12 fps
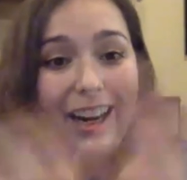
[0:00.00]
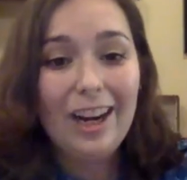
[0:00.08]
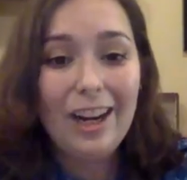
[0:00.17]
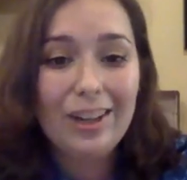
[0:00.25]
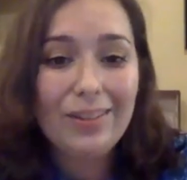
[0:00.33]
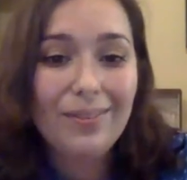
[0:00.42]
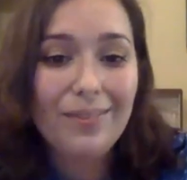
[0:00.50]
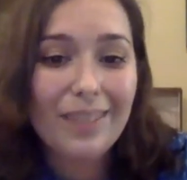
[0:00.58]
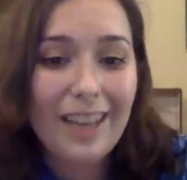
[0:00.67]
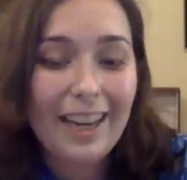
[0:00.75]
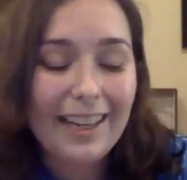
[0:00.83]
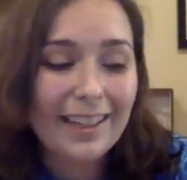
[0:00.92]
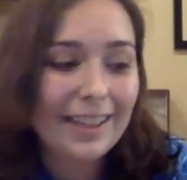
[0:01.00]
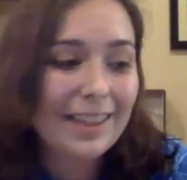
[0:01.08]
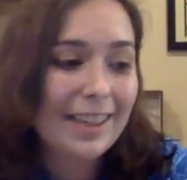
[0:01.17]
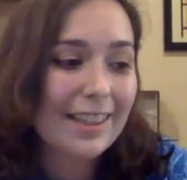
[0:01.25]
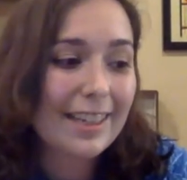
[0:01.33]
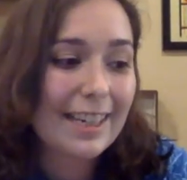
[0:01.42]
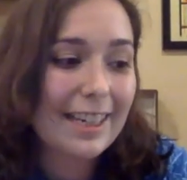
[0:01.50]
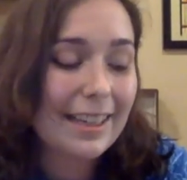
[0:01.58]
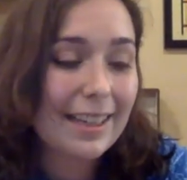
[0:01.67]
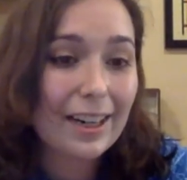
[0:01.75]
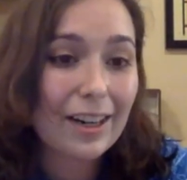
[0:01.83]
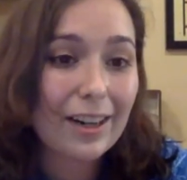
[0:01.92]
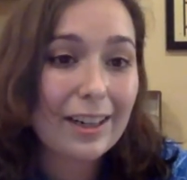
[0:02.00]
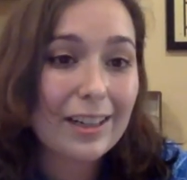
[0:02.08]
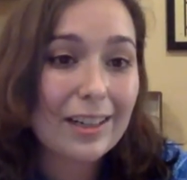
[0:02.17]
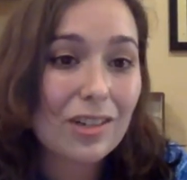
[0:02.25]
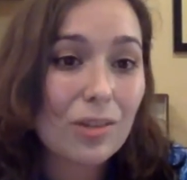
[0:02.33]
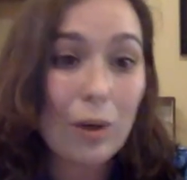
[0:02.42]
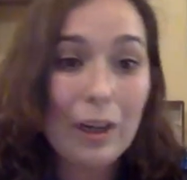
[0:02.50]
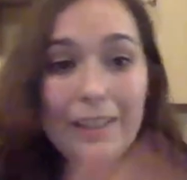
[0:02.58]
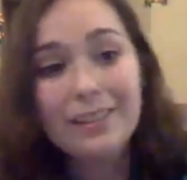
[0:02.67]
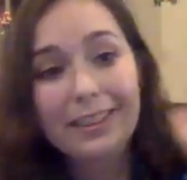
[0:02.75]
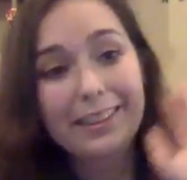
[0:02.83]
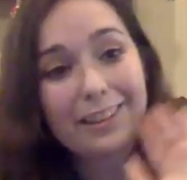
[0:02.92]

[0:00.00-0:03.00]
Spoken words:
And I think the key there is, one,